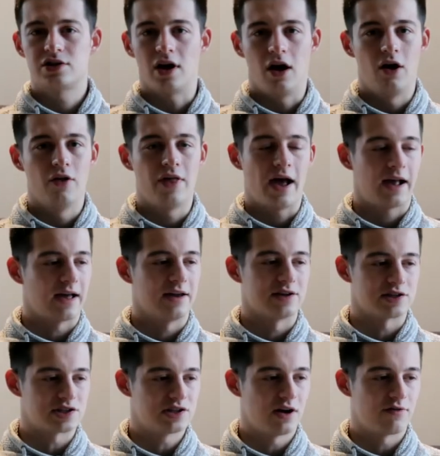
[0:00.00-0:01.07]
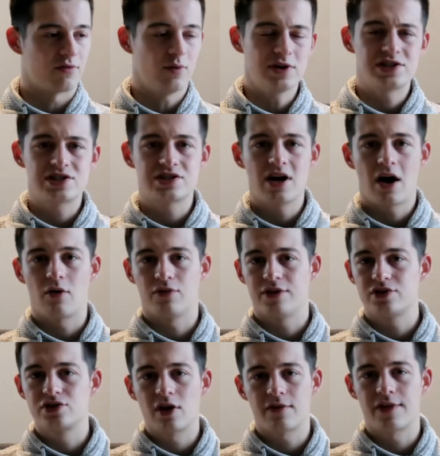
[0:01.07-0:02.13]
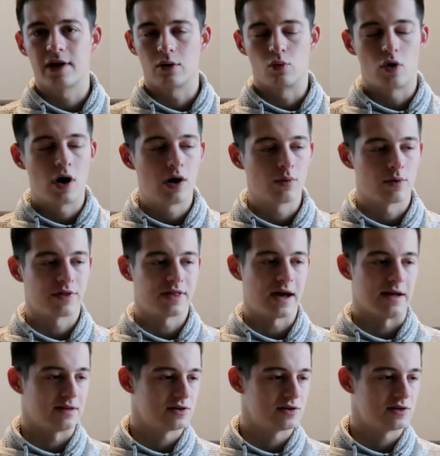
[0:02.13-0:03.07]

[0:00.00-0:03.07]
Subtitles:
all that kind of stuff, which is not, there's nothing wrong with that.